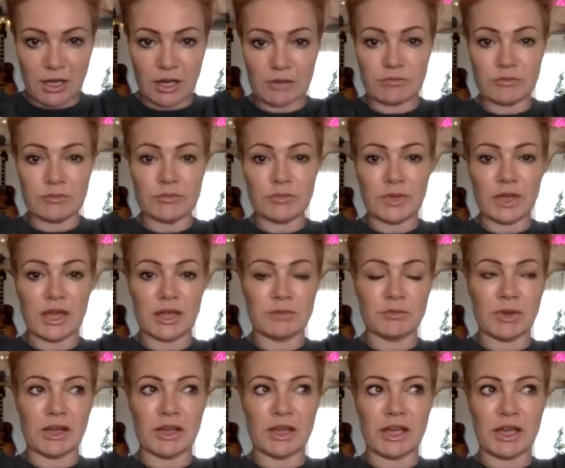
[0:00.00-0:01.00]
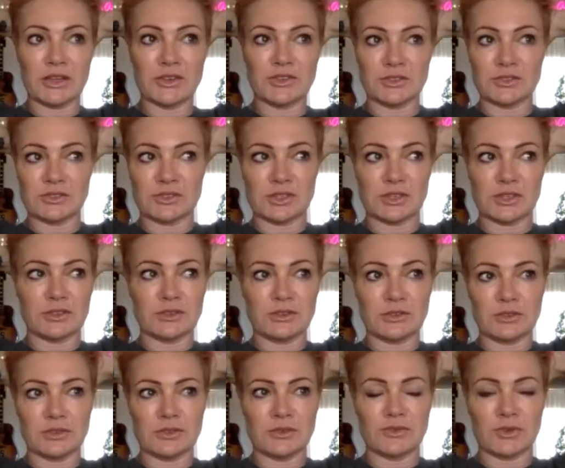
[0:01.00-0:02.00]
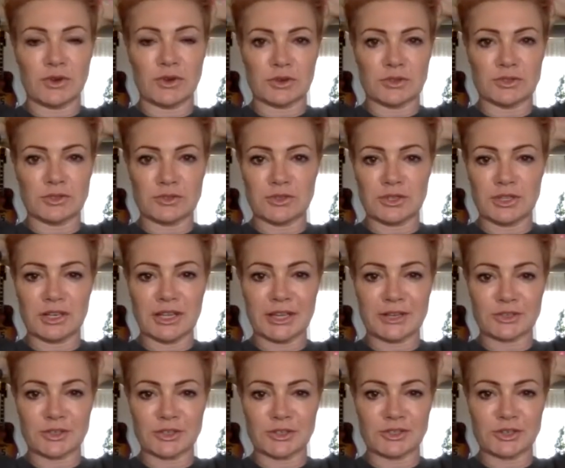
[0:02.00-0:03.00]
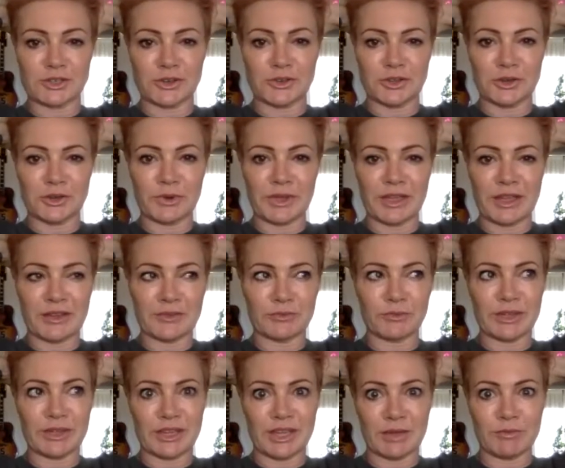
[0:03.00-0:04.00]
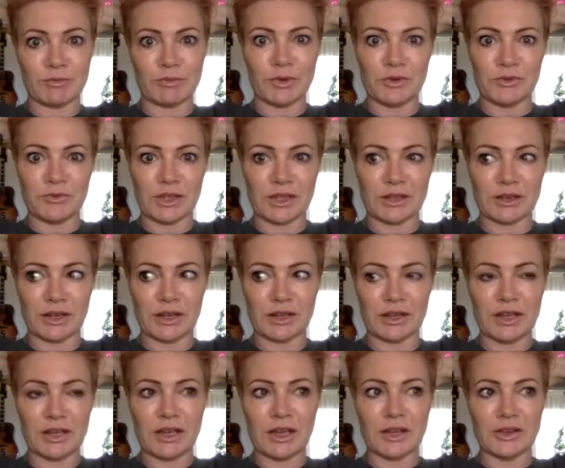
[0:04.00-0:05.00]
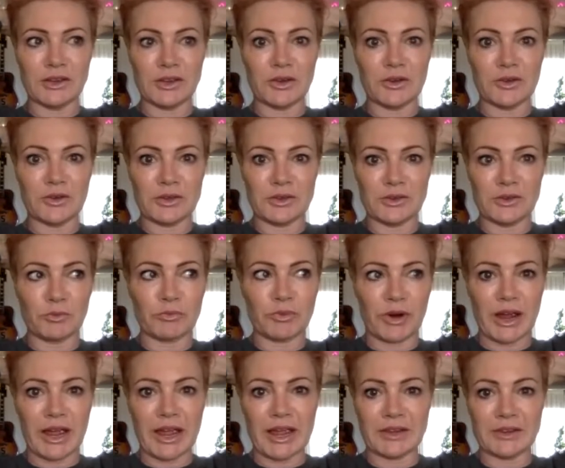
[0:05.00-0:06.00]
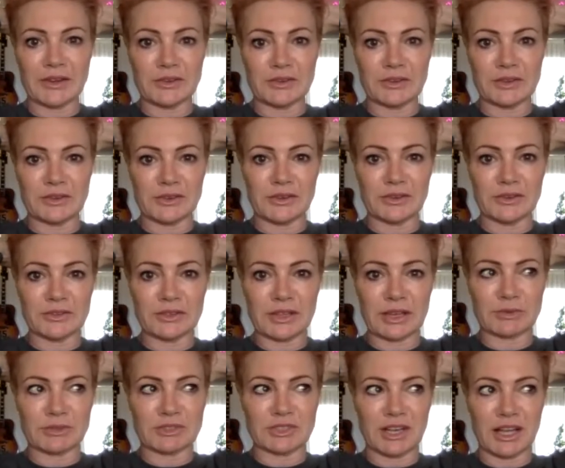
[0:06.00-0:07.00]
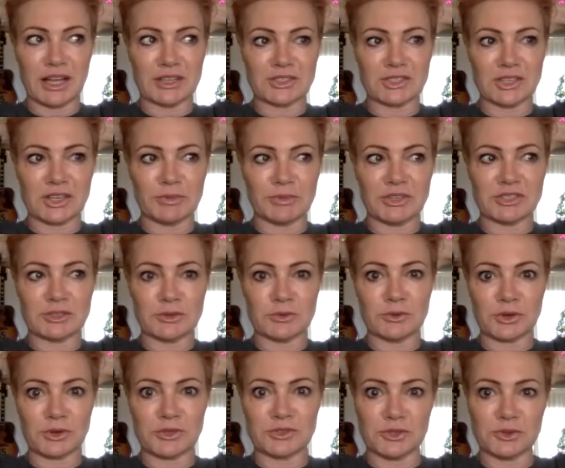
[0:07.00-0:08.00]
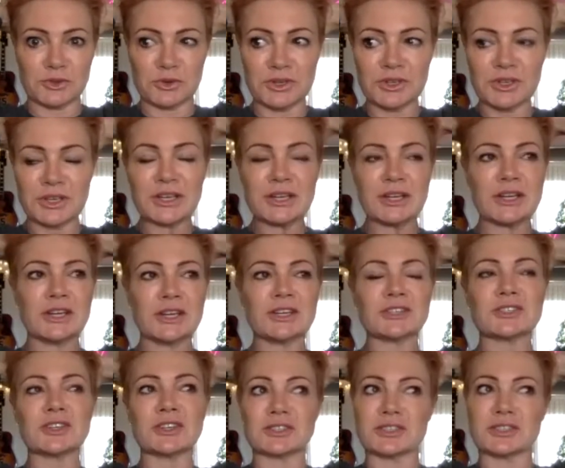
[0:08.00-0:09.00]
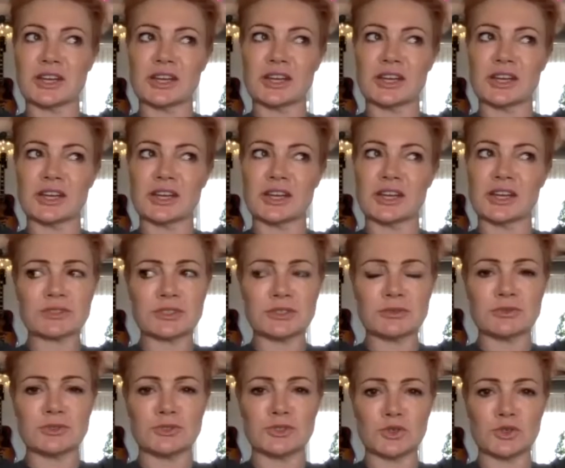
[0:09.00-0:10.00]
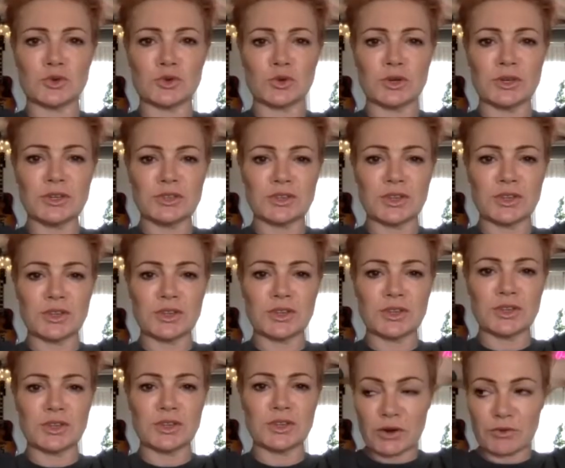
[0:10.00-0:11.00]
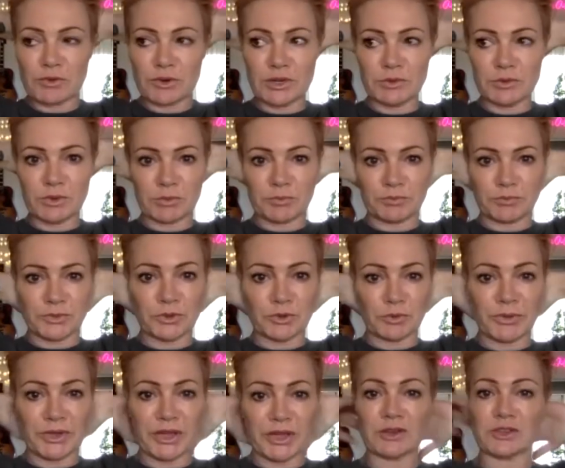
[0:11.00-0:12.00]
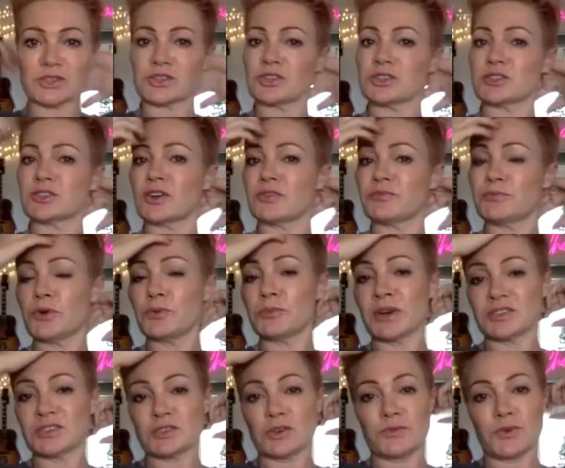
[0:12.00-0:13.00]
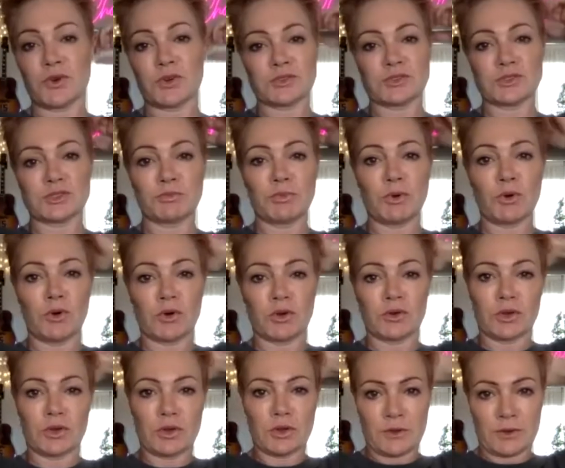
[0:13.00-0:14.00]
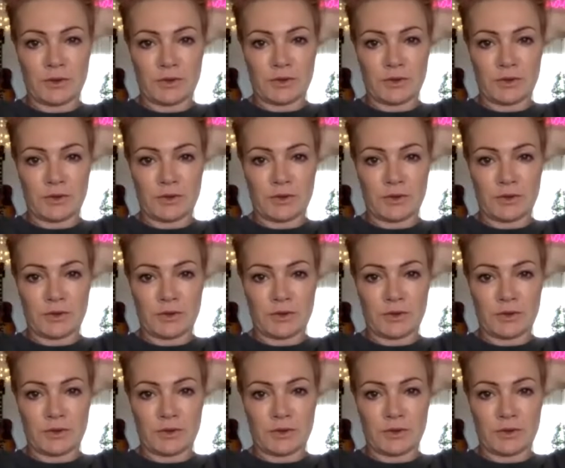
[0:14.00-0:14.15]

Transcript: Um, and my agent said, You've got to do the electric show that we, we keep moving. Like, I know in your brain, you know, that was last year, but you still got to do it. So I was like, Okay, well, I'll still do it, but I really want to do a piano show. So i put myself on as support.